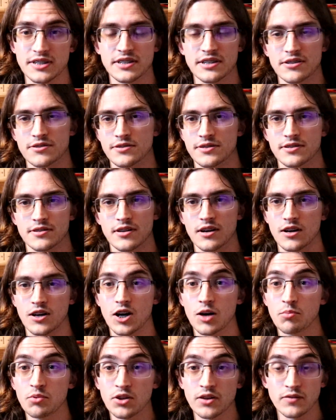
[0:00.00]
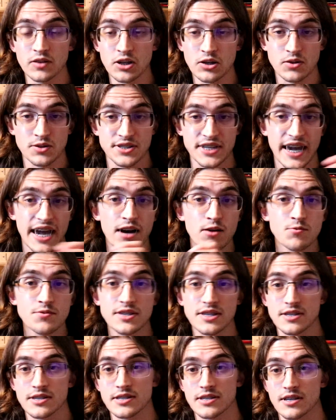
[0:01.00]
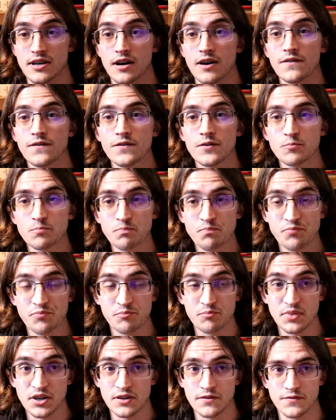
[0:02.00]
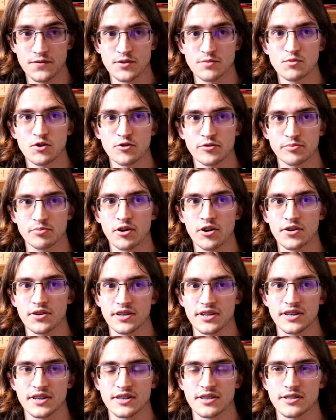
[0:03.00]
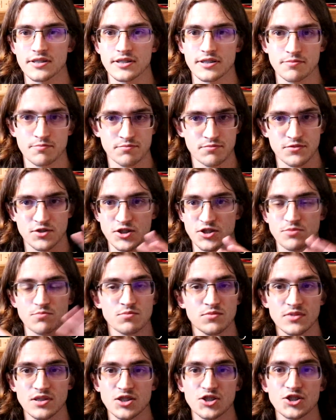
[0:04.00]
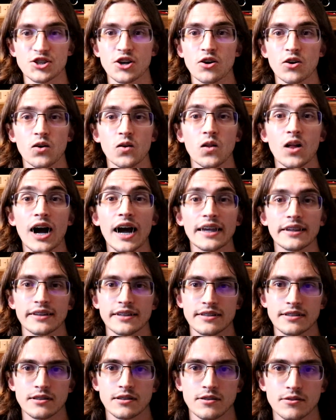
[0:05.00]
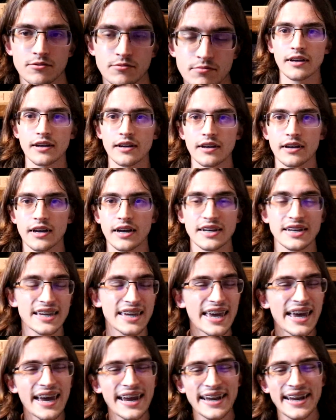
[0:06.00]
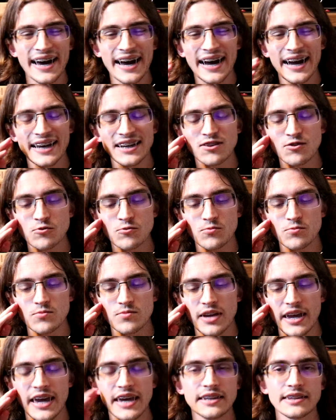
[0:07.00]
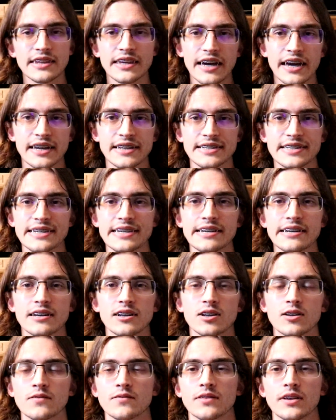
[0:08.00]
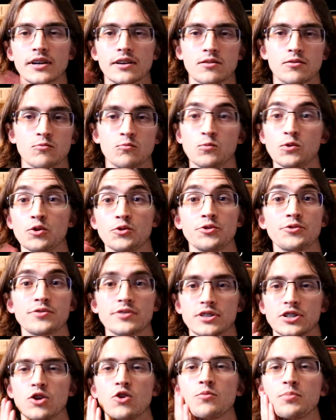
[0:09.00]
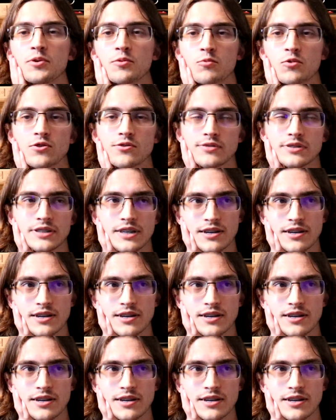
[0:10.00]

There's a couple of little towns and stuff, but for the most part it is just jungle island. And again, I don't hate the idea of like wilderness open worlds.